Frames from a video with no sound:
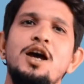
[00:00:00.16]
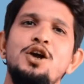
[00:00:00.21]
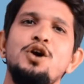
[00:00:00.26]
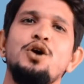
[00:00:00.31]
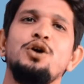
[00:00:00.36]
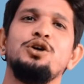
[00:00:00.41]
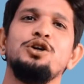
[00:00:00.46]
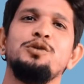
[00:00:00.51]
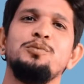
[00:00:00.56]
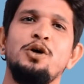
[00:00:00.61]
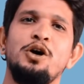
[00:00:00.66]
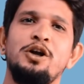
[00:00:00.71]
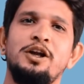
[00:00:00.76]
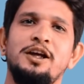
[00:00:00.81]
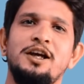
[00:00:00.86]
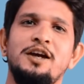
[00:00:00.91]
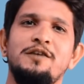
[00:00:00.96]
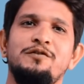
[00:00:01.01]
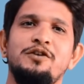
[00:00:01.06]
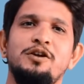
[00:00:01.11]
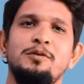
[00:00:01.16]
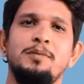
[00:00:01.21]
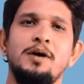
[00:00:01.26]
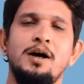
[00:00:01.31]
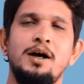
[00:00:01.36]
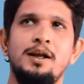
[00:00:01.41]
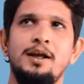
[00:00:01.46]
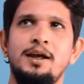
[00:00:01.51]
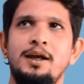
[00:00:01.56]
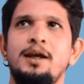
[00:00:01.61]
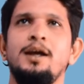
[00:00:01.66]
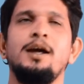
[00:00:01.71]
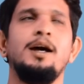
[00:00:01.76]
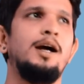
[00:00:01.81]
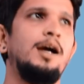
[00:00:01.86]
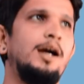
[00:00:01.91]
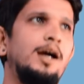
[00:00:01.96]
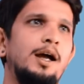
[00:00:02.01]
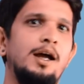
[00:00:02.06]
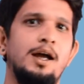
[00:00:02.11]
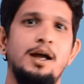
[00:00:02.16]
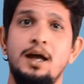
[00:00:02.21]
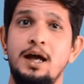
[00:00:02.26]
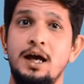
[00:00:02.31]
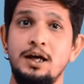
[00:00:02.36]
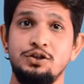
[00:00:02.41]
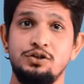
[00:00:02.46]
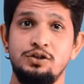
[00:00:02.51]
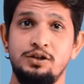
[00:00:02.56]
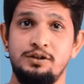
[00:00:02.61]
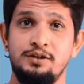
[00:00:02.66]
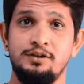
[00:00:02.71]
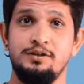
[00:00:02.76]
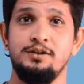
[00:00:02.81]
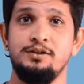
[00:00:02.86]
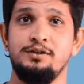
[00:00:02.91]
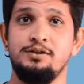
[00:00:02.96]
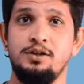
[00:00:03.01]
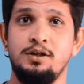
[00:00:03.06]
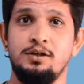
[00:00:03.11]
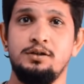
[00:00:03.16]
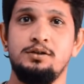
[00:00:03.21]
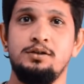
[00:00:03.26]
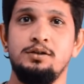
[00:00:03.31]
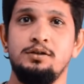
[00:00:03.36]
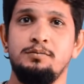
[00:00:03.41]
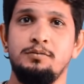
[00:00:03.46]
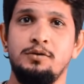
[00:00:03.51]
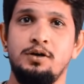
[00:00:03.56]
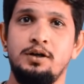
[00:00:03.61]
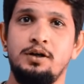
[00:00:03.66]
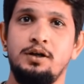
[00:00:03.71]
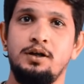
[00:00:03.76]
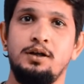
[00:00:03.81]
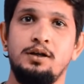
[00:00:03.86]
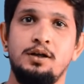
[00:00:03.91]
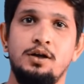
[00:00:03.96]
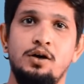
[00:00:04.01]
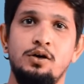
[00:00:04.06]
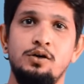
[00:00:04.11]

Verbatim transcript: yo good morning everybody actually this is not good morning